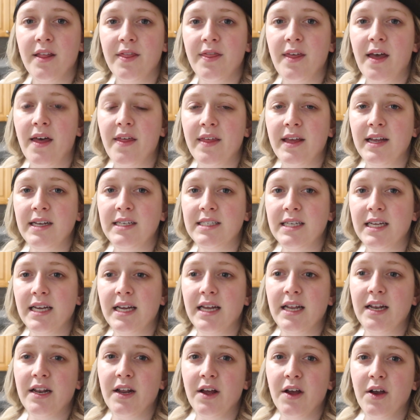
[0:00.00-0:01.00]
that they
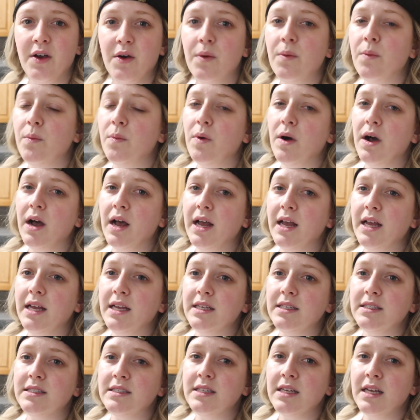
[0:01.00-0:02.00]
did
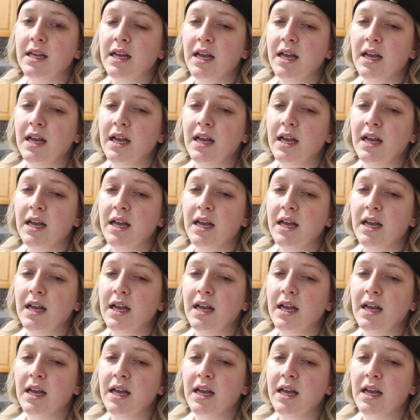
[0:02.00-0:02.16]
was